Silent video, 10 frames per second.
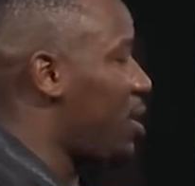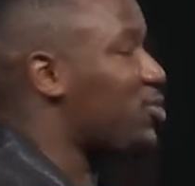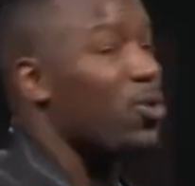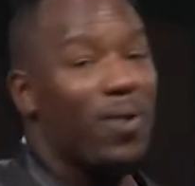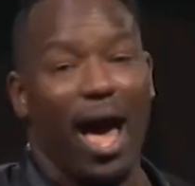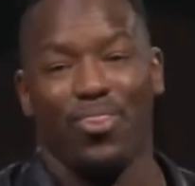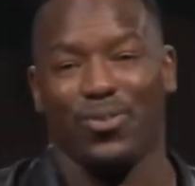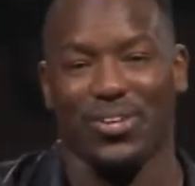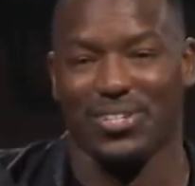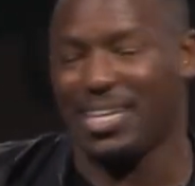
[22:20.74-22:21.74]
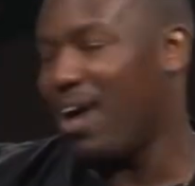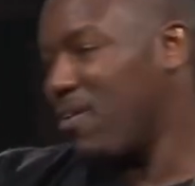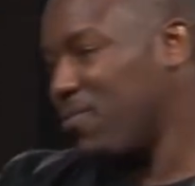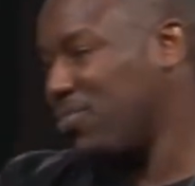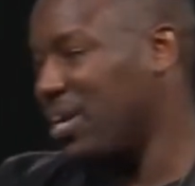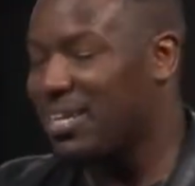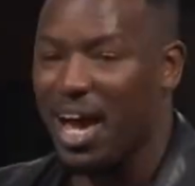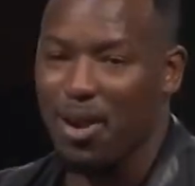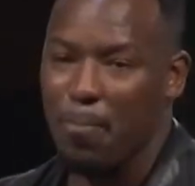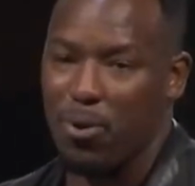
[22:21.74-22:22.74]
and so rather than just have everything
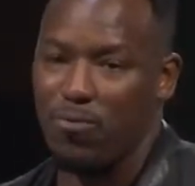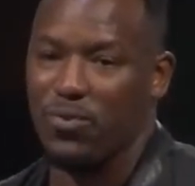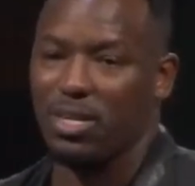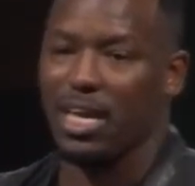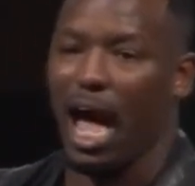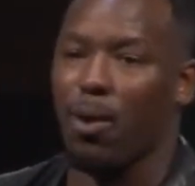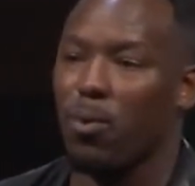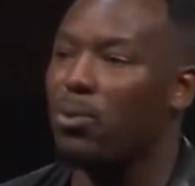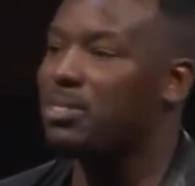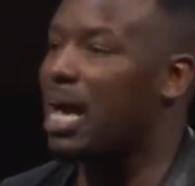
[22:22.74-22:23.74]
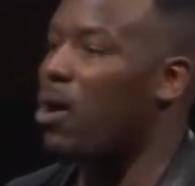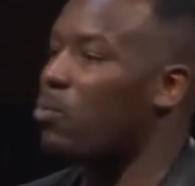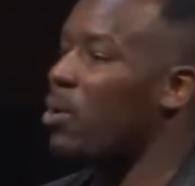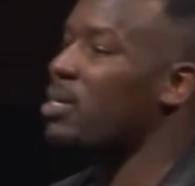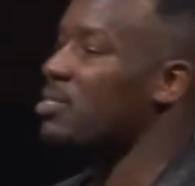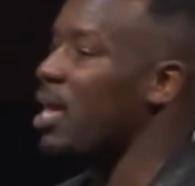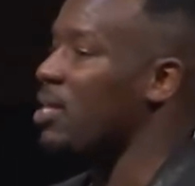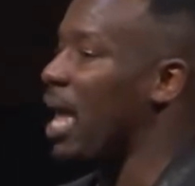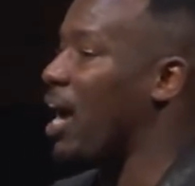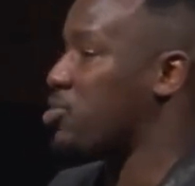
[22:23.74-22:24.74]
line up perfectly, I wrote down what is
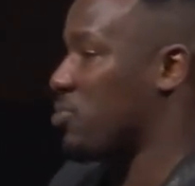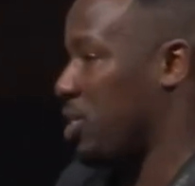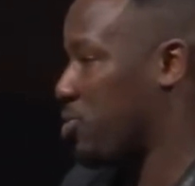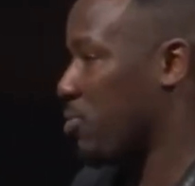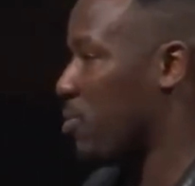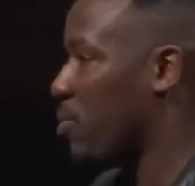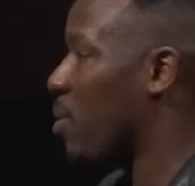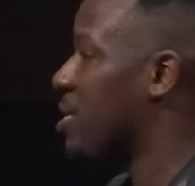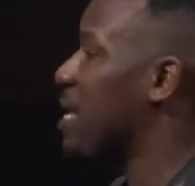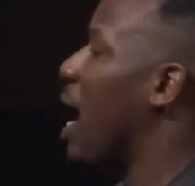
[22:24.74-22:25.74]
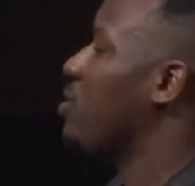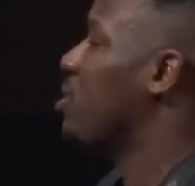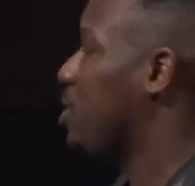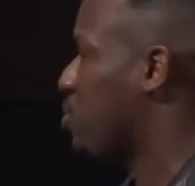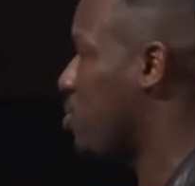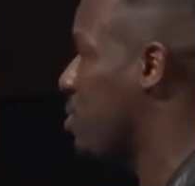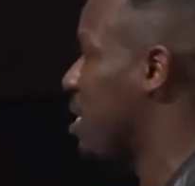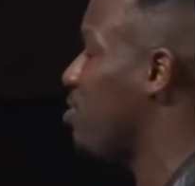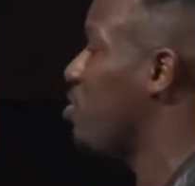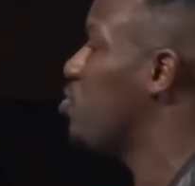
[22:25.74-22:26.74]
actually true. And what is actually true is
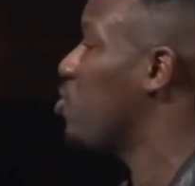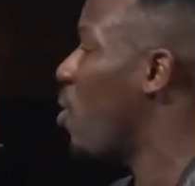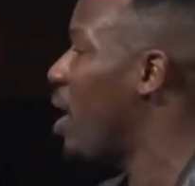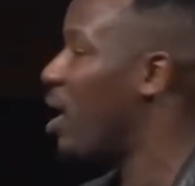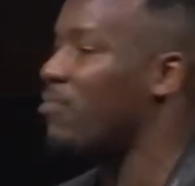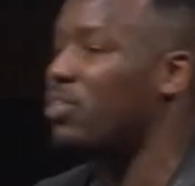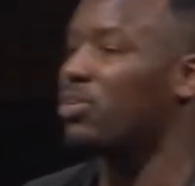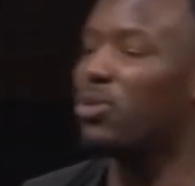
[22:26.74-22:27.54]
that the joy of